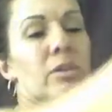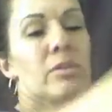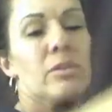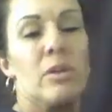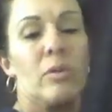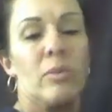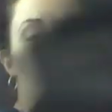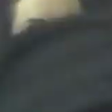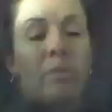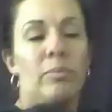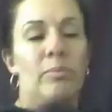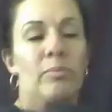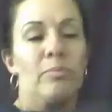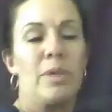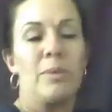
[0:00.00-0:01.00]
So I don't want
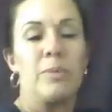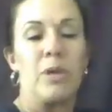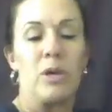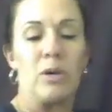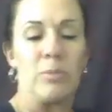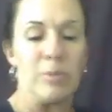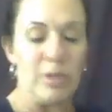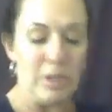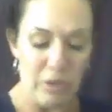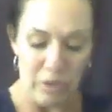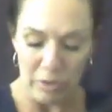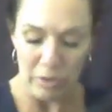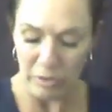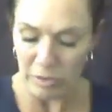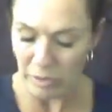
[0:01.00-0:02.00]
to make my arm any
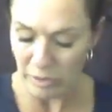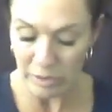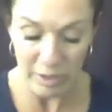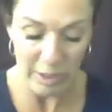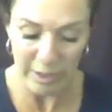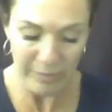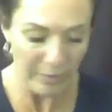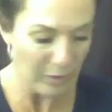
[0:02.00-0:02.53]
darker because then I have